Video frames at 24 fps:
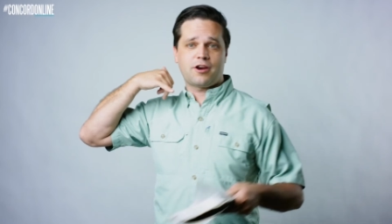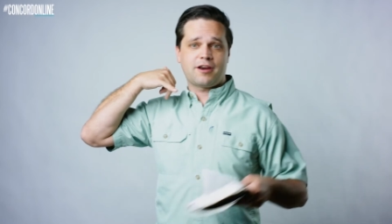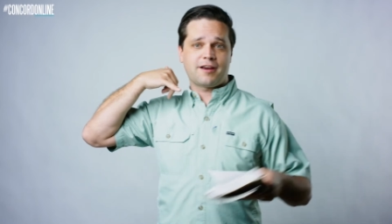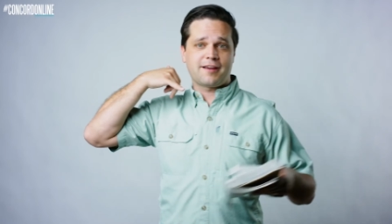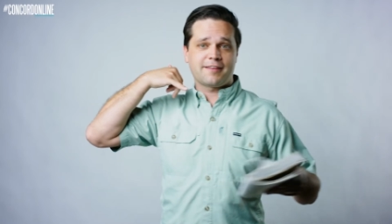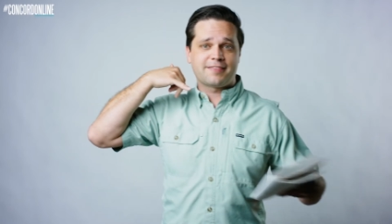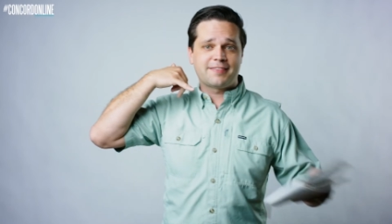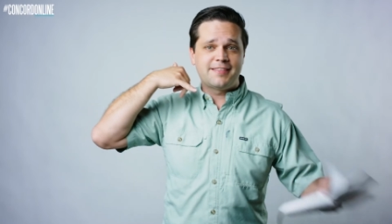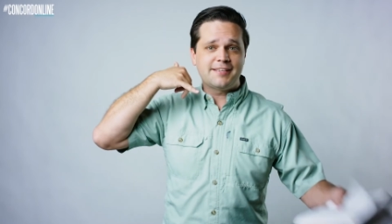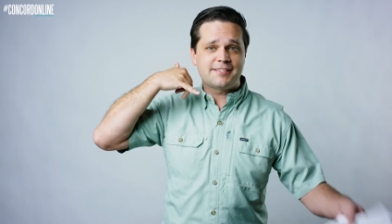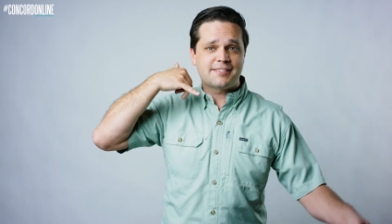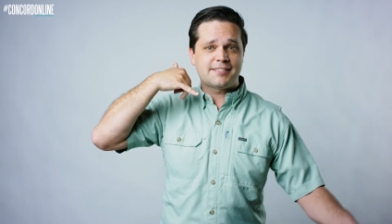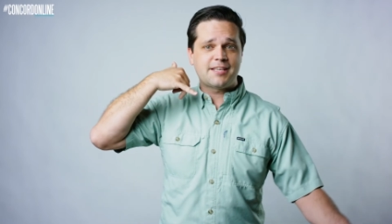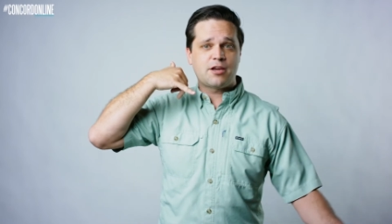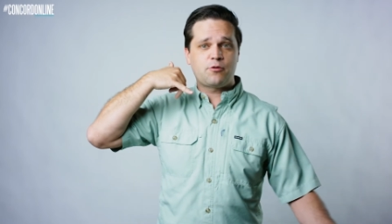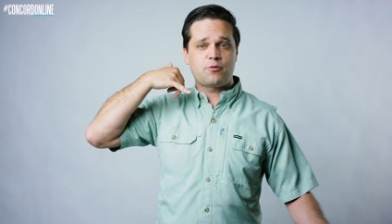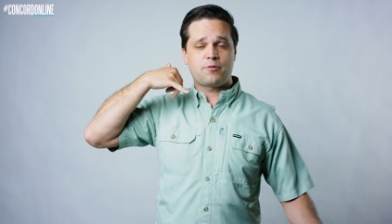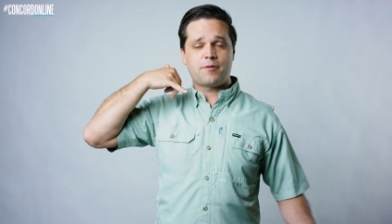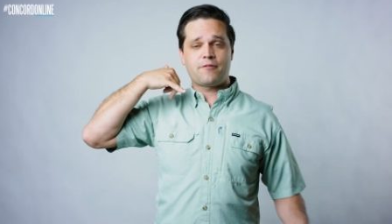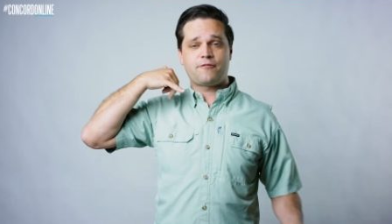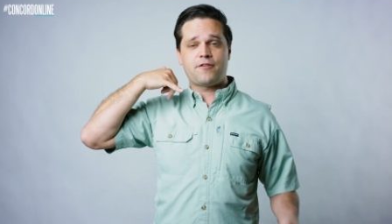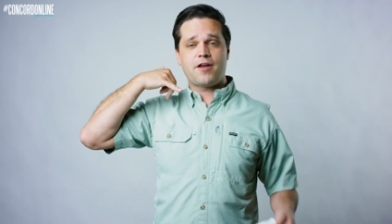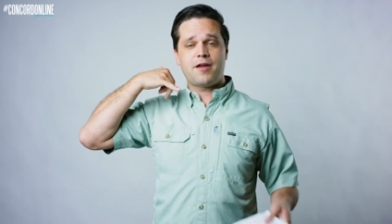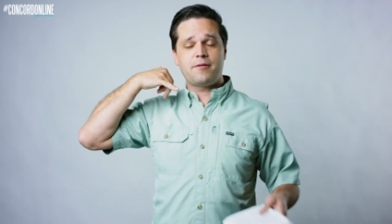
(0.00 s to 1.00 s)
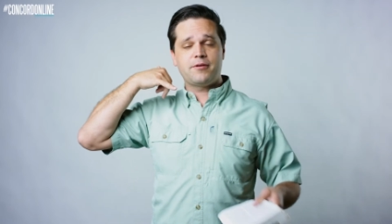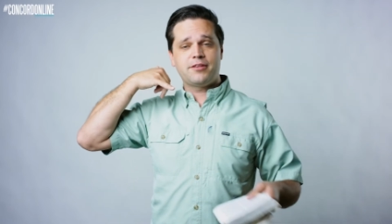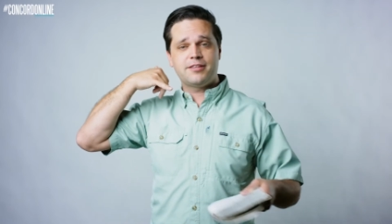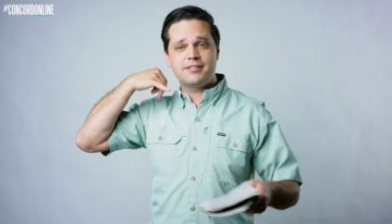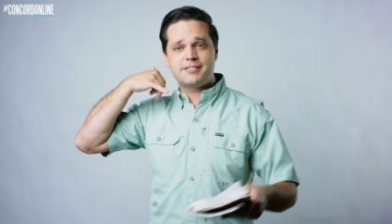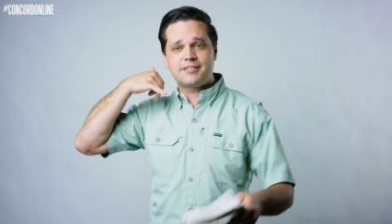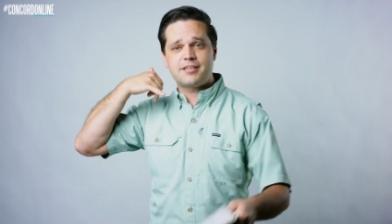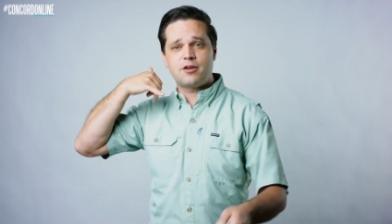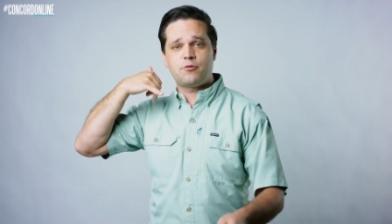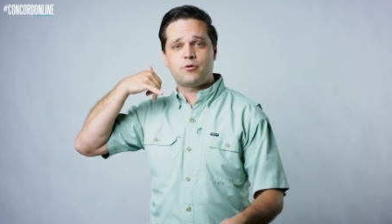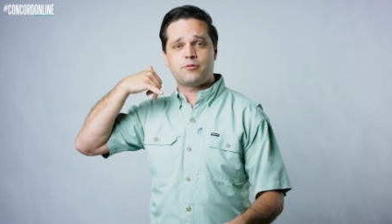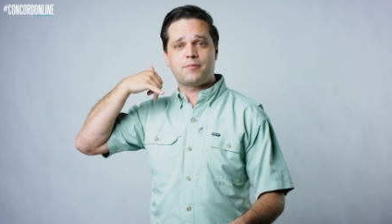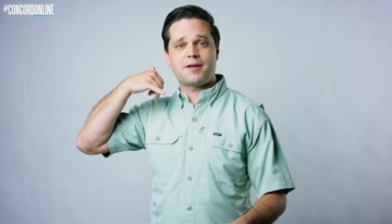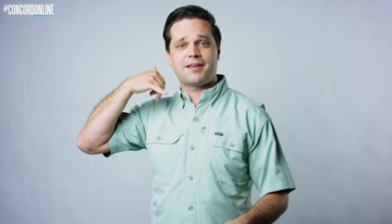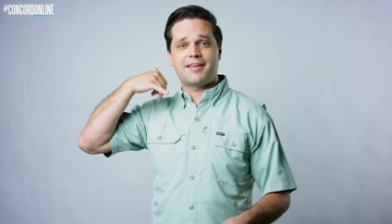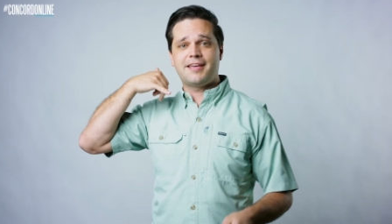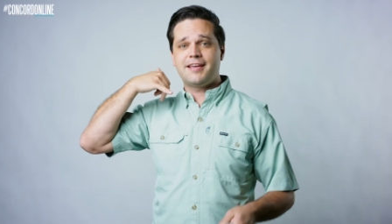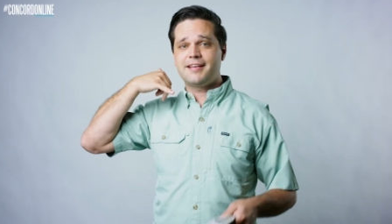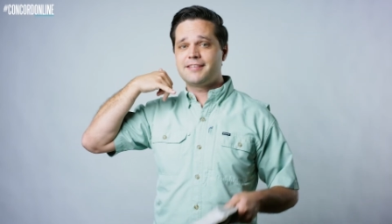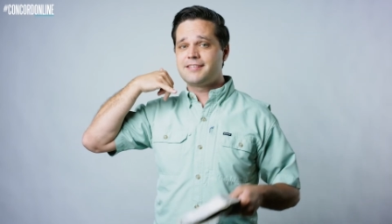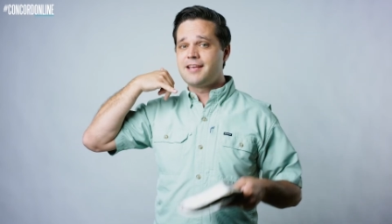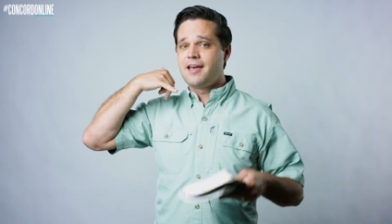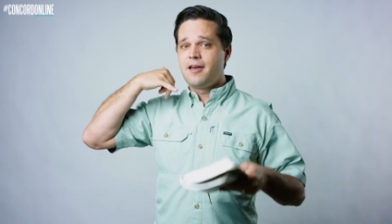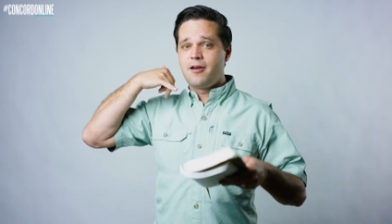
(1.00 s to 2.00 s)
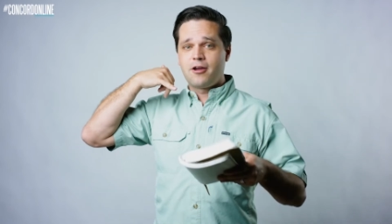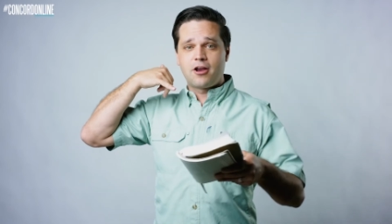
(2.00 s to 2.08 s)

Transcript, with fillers: I got this thing with my family, this thing with my kids.